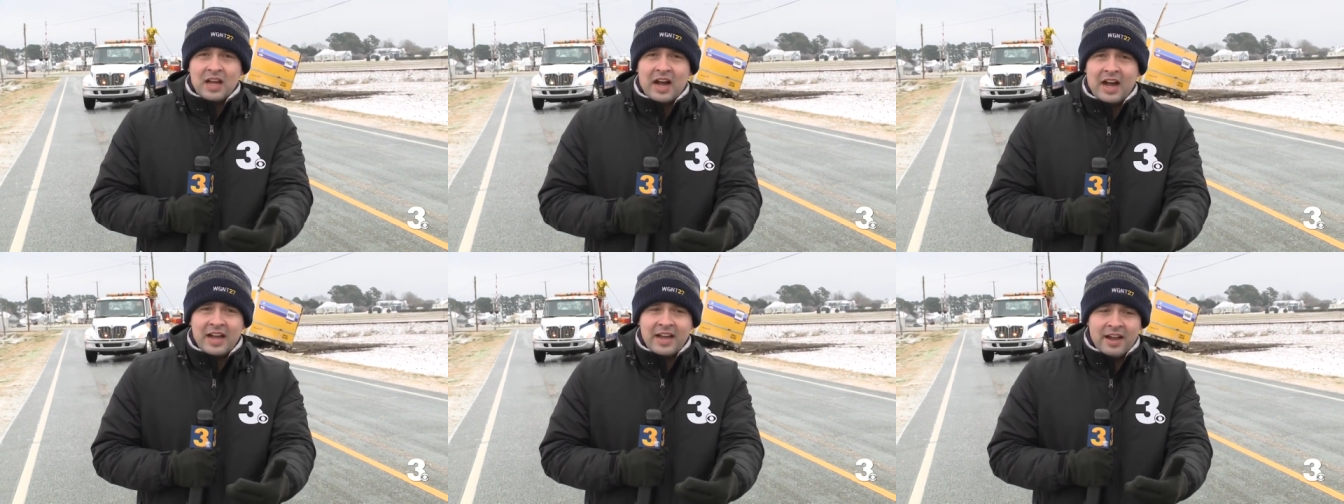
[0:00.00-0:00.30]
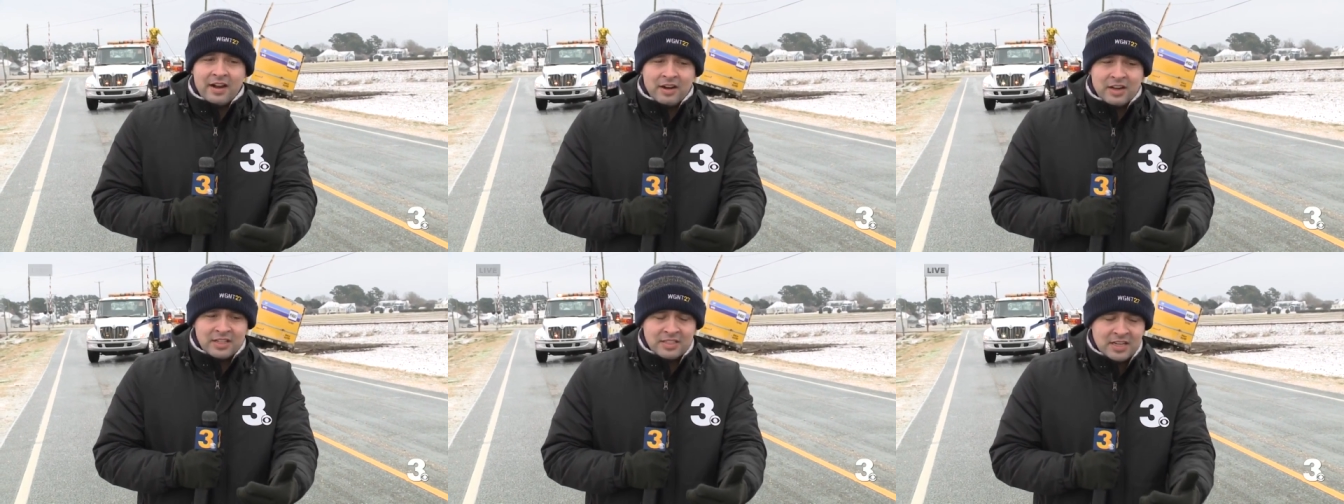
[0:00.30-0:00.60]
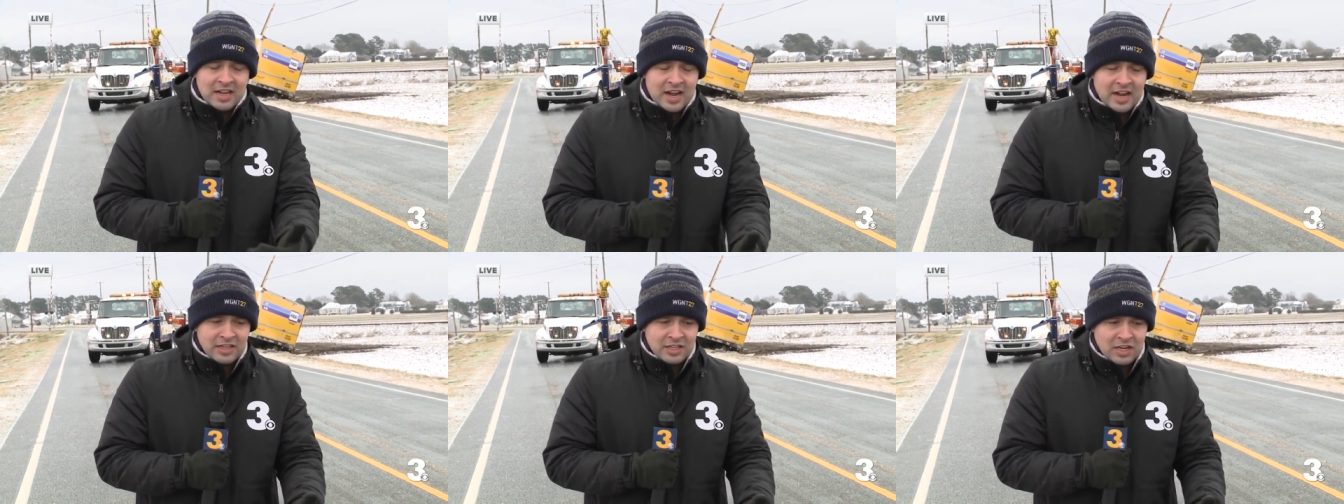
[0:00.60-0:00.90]
Hi, Aaron
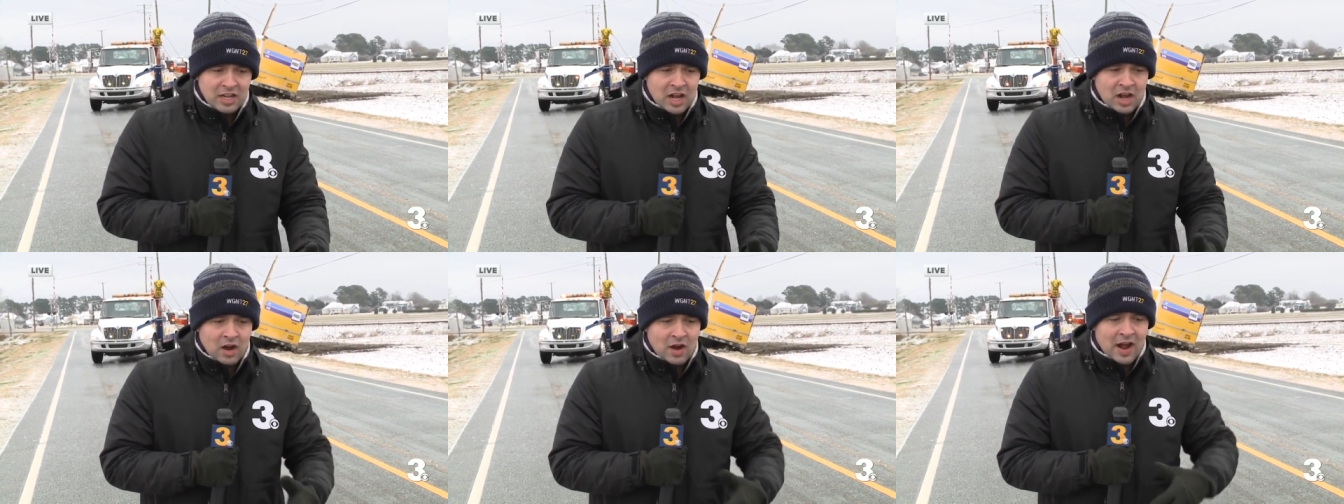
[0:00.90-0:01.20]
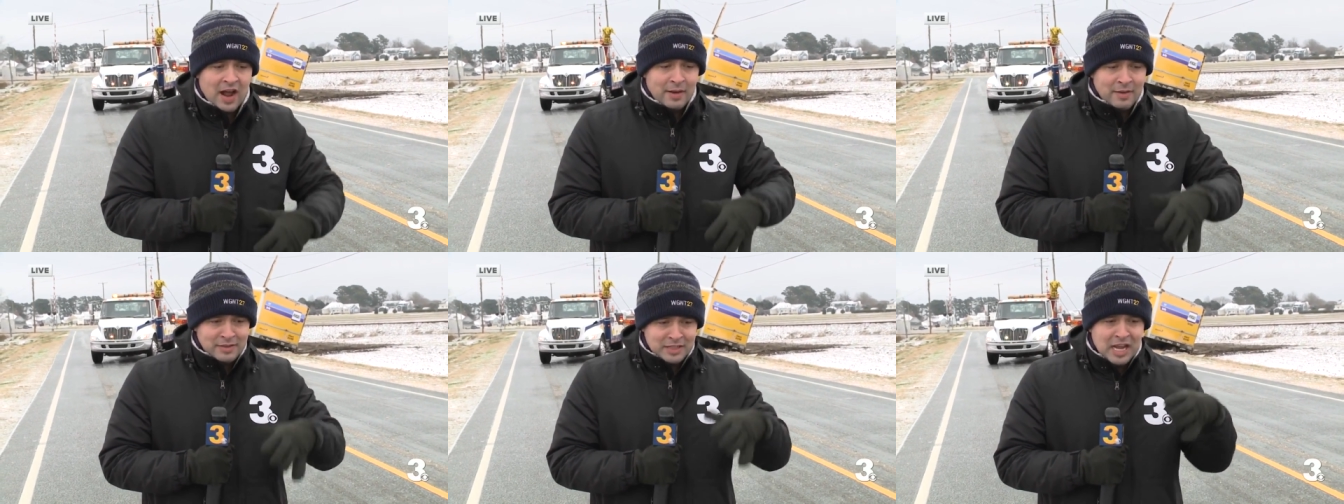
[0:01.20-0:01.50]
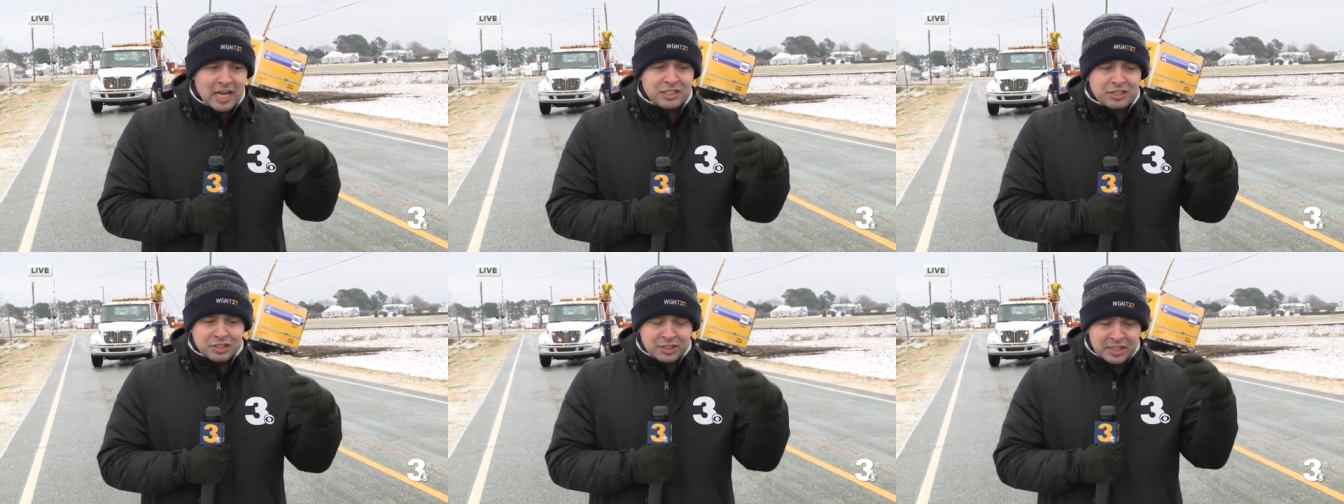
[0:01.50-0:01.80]
and Todd. You know, I was
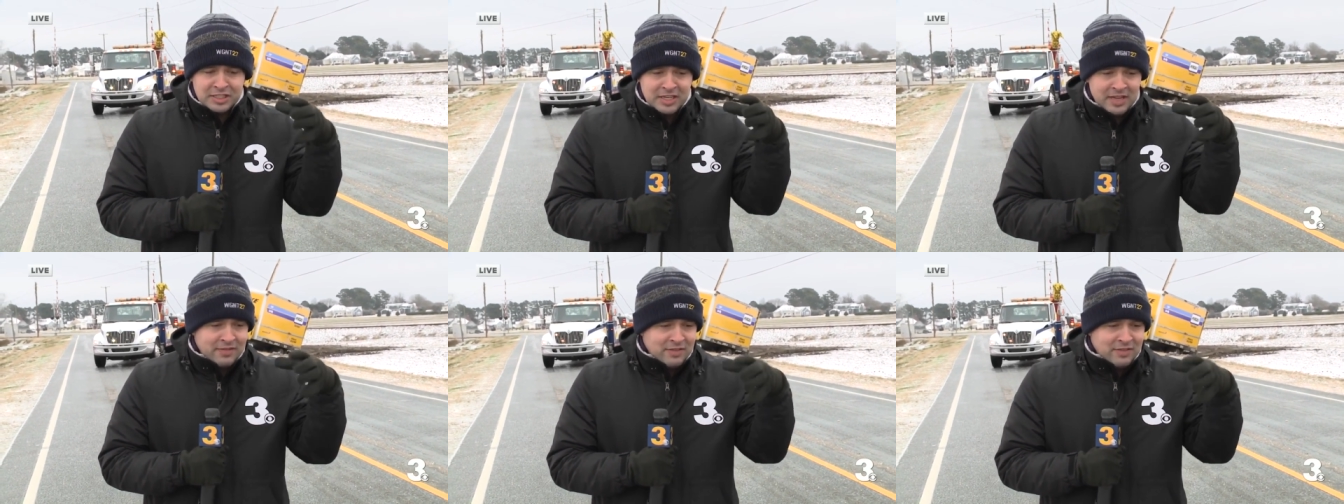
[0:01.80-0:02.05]
actually